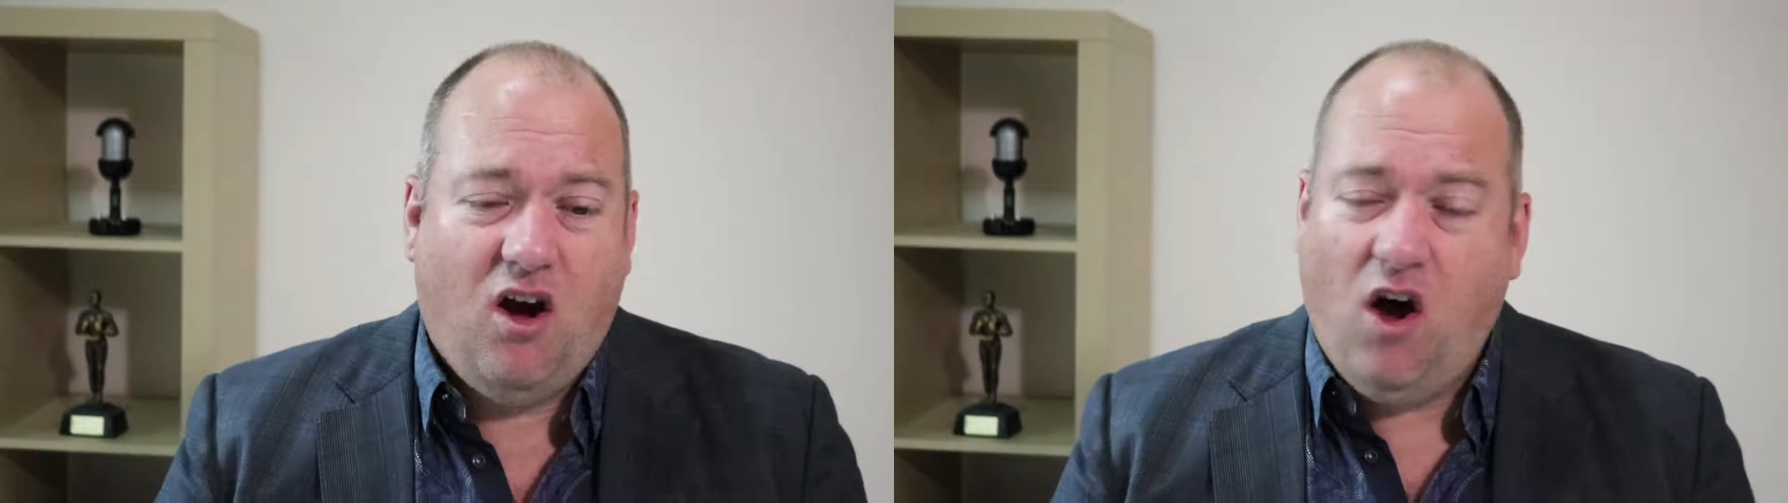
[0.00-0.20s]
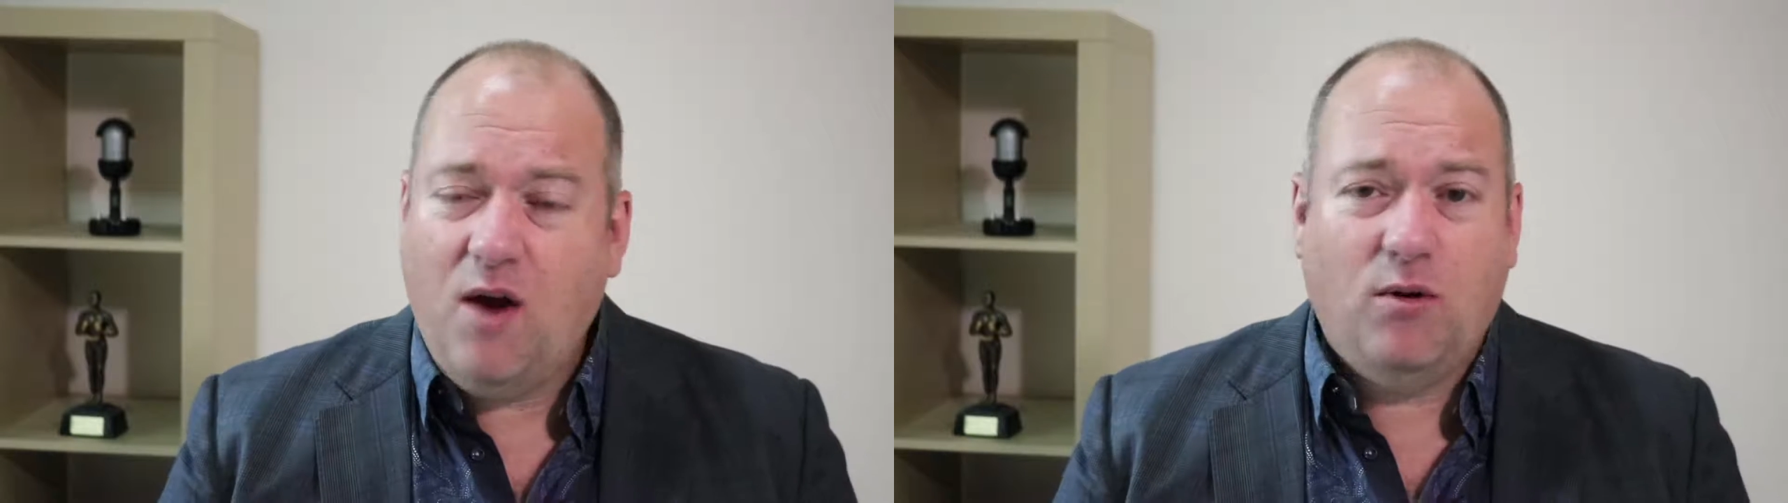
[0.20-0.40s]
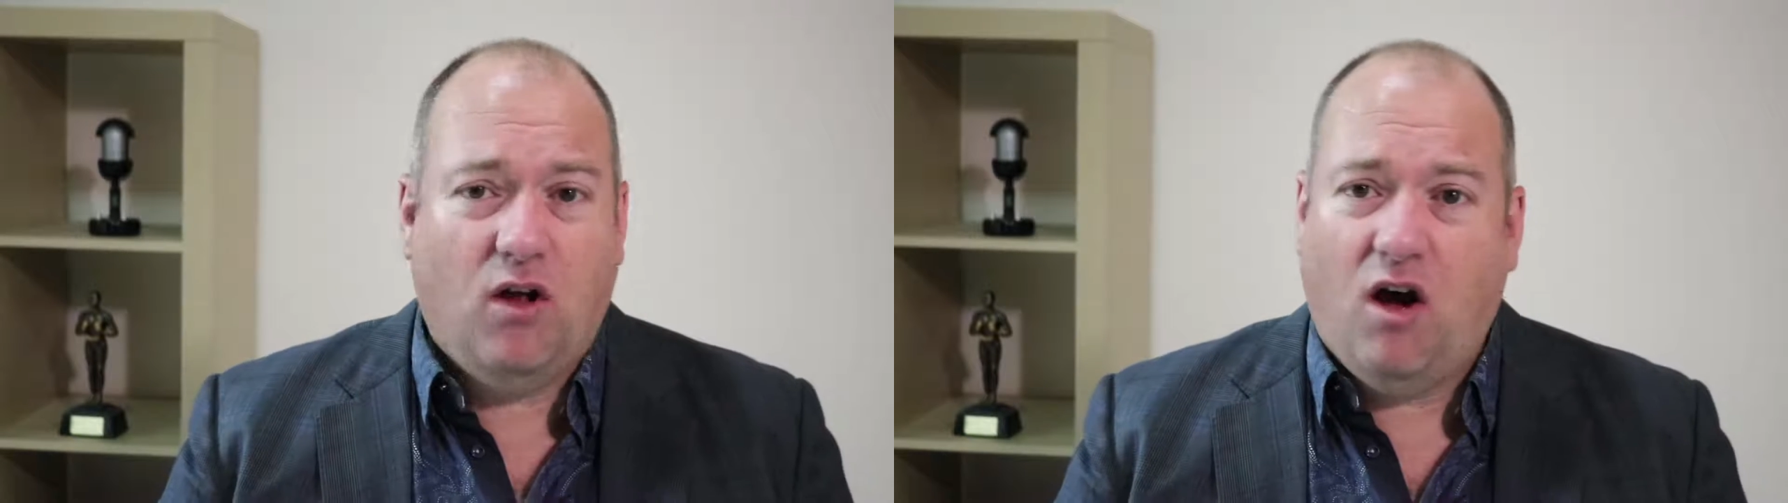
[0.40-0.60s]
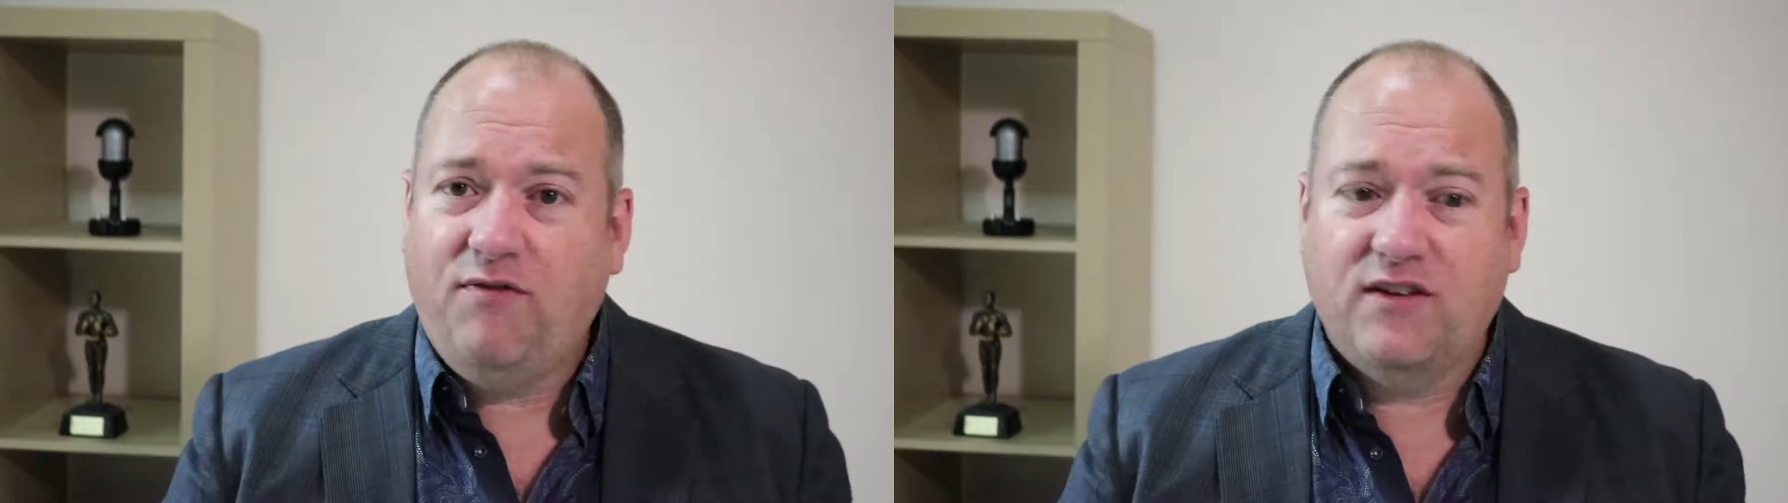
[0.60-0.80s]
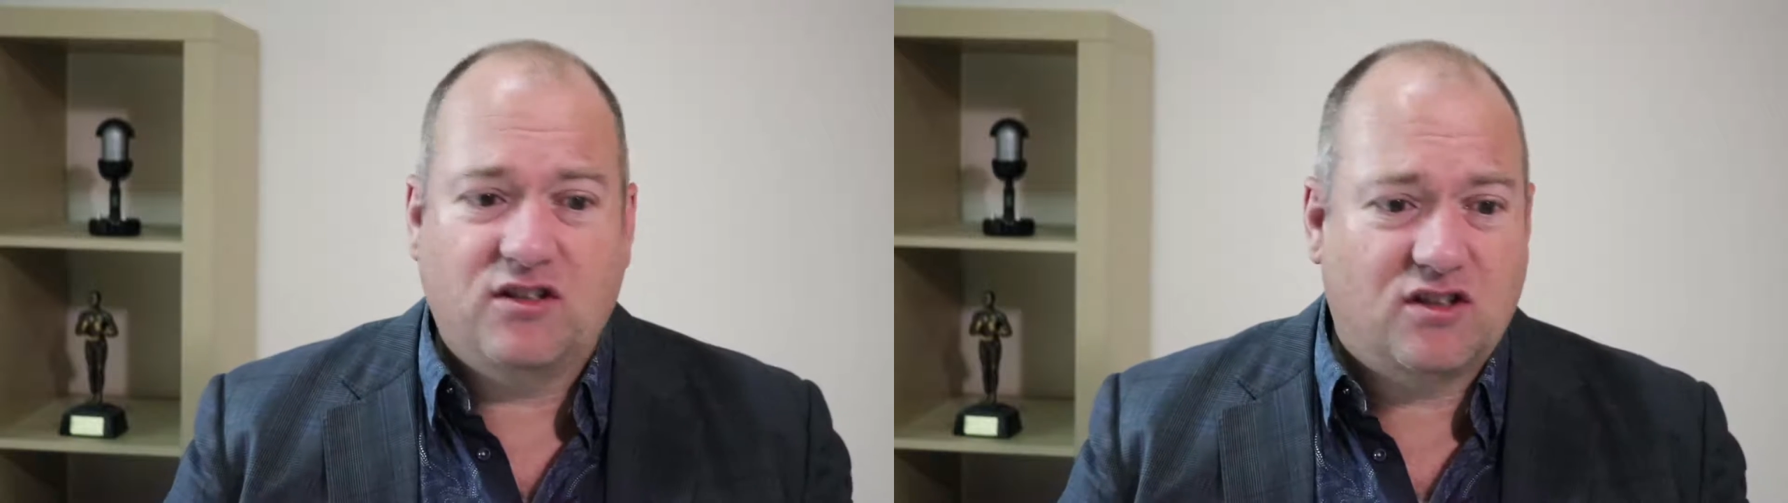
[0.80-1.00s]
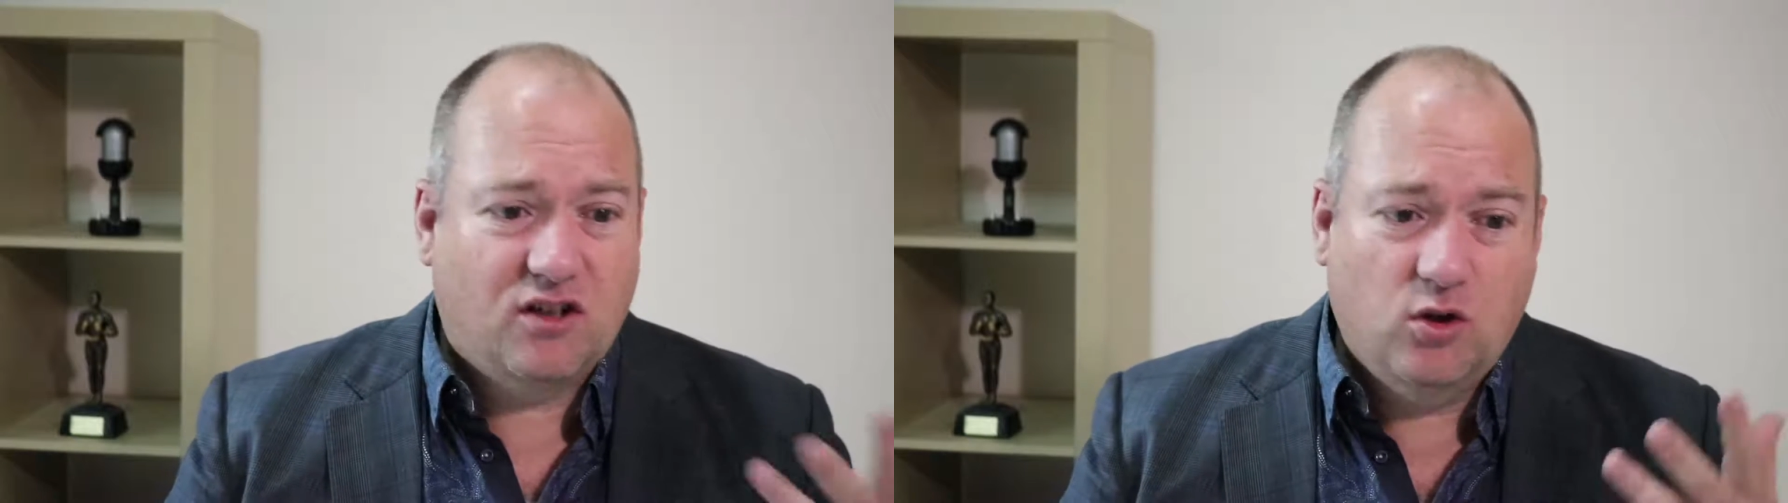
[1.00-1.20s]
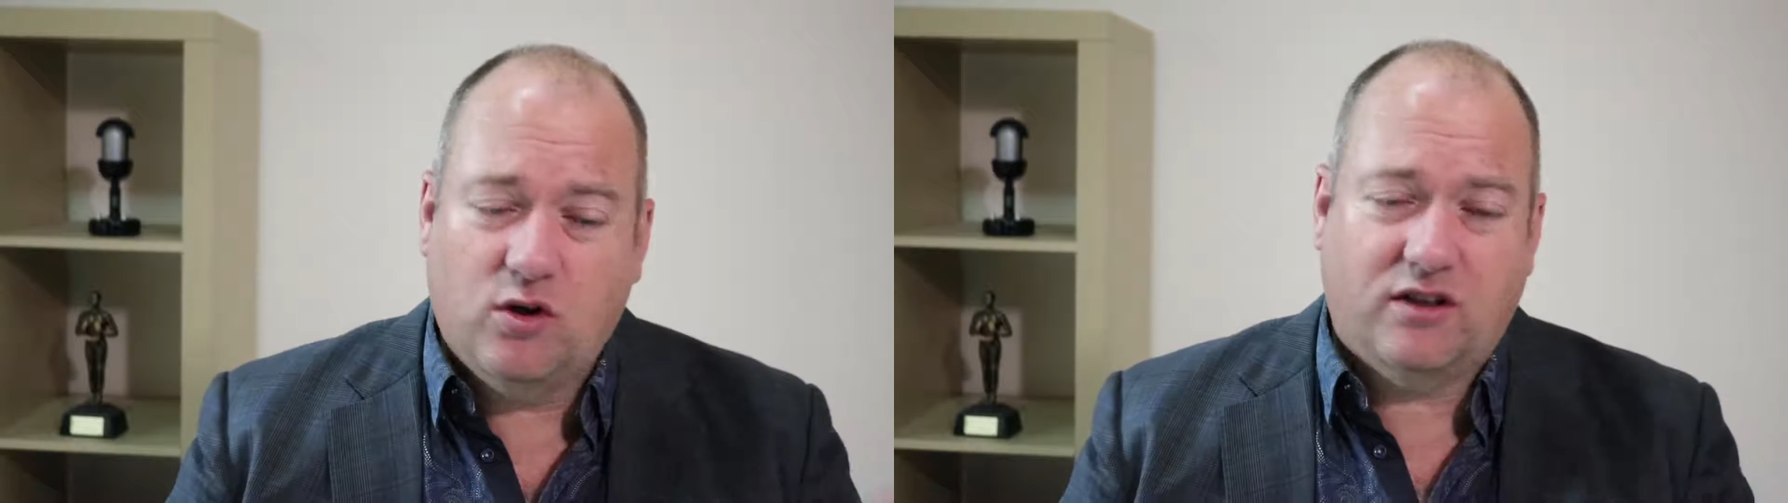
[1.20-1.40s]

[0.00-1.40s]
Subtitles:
I will often just look